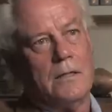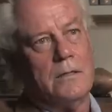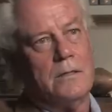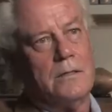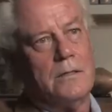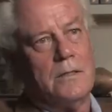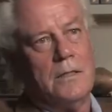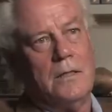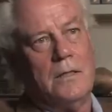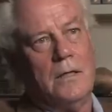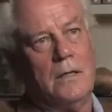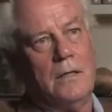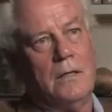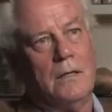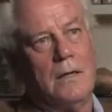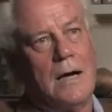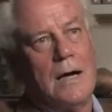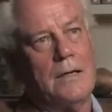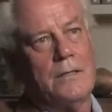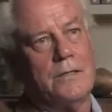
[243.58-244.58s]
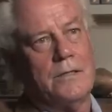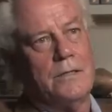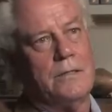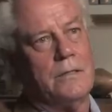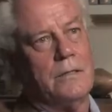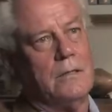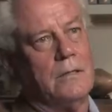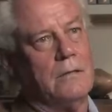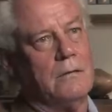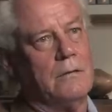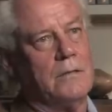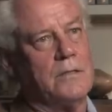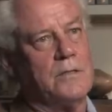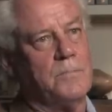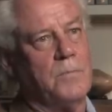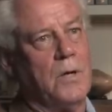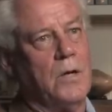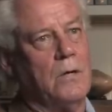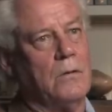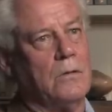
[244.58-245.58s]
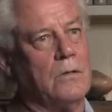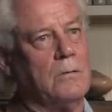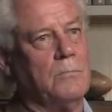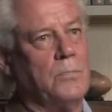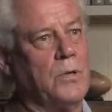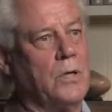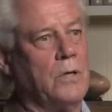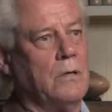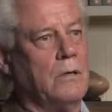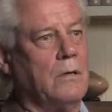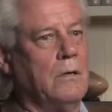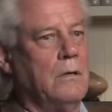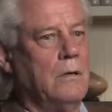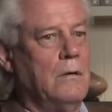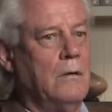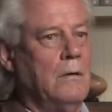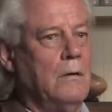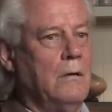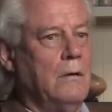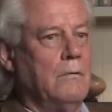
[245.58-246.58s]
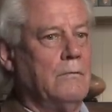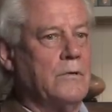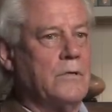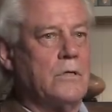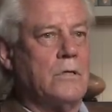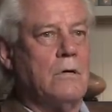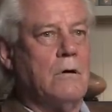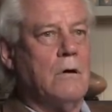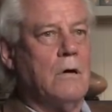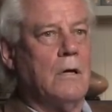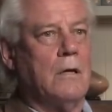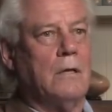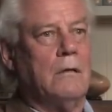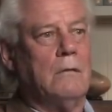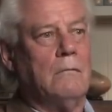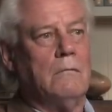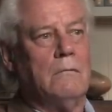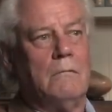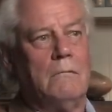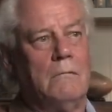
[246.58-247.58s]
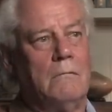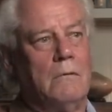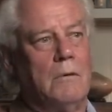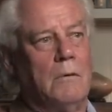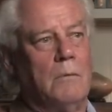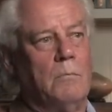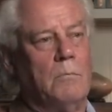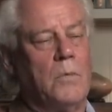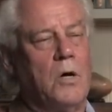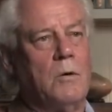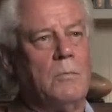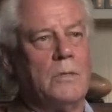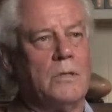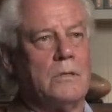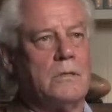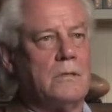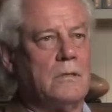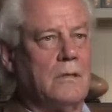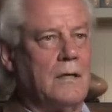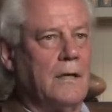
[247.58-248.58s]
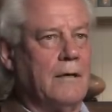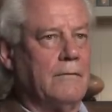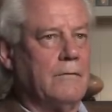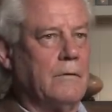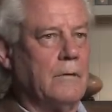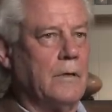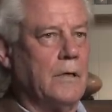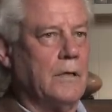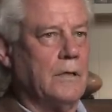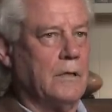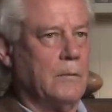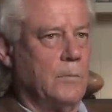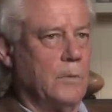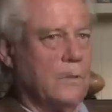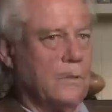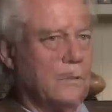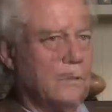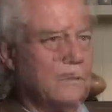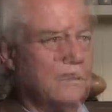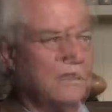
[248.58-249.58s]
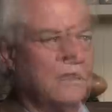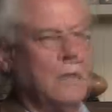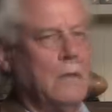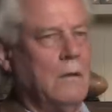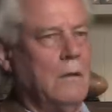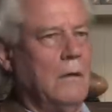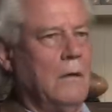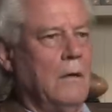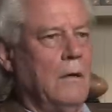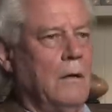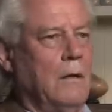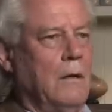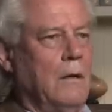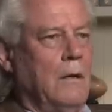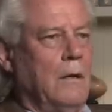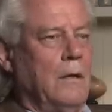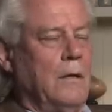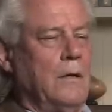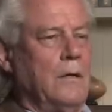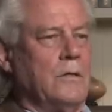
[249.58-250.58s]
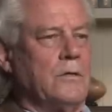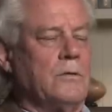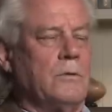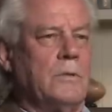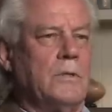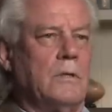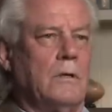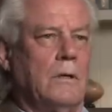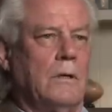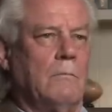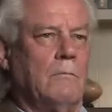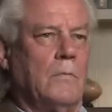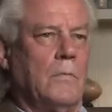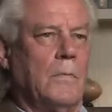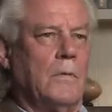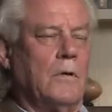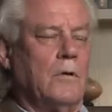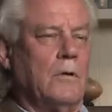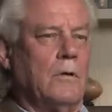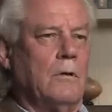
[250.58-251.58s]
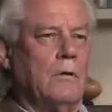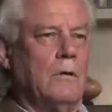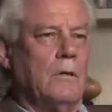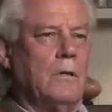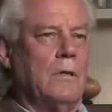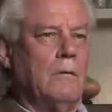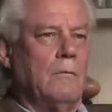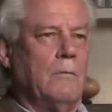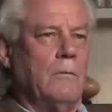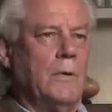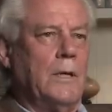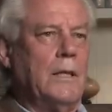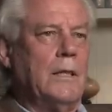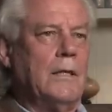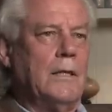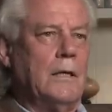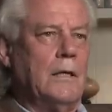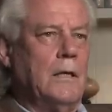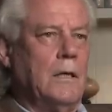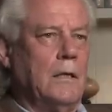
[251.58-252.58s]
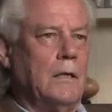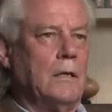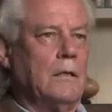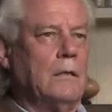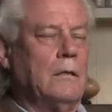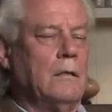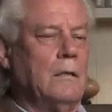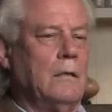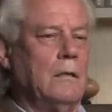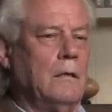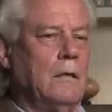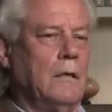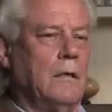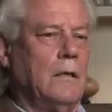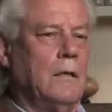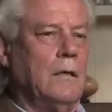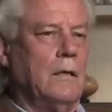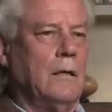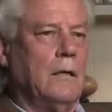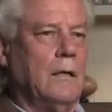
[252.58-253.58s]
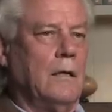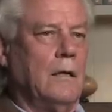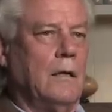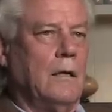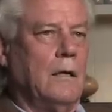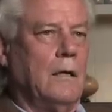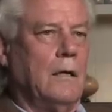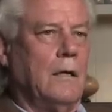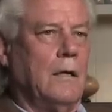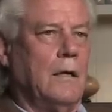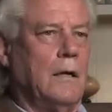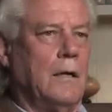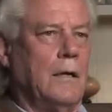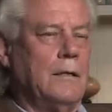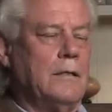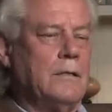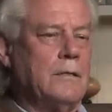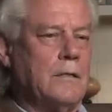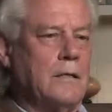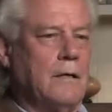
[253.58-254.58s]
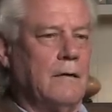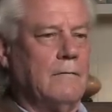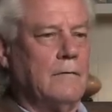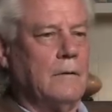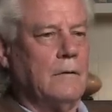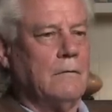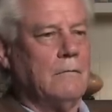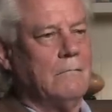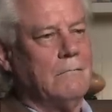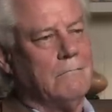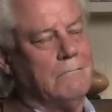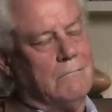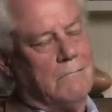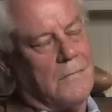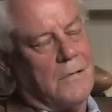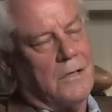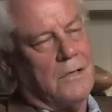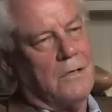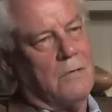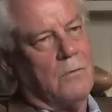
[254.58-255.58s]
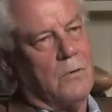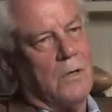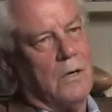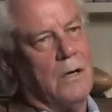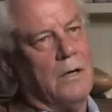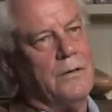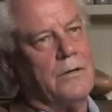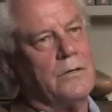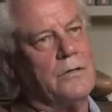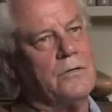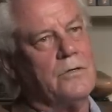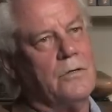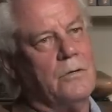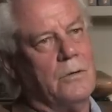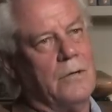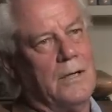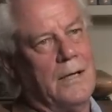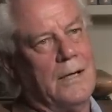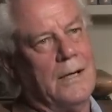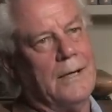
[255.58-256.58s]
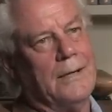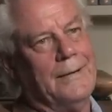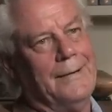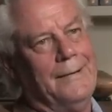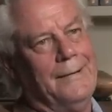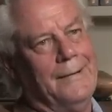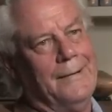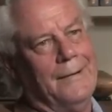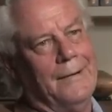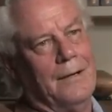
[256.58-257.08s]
is seeking oxygen to explode and burn. It was gone in moments after it hit the building. So in rethinking it, I discovered that there were others who had